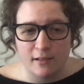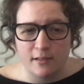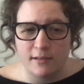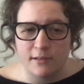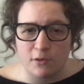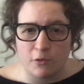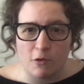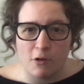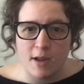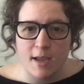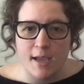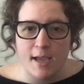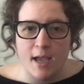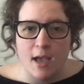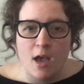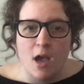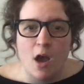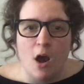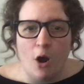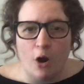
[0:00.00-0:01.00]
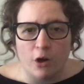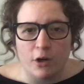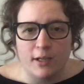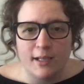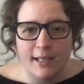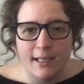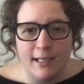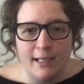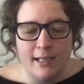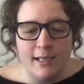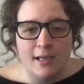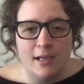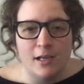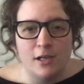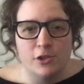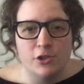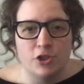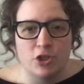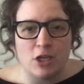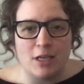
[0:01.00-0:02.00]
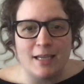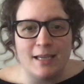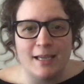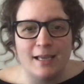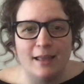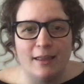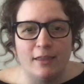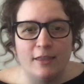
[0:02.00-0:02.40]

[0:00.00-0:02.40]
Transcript: story are he, she,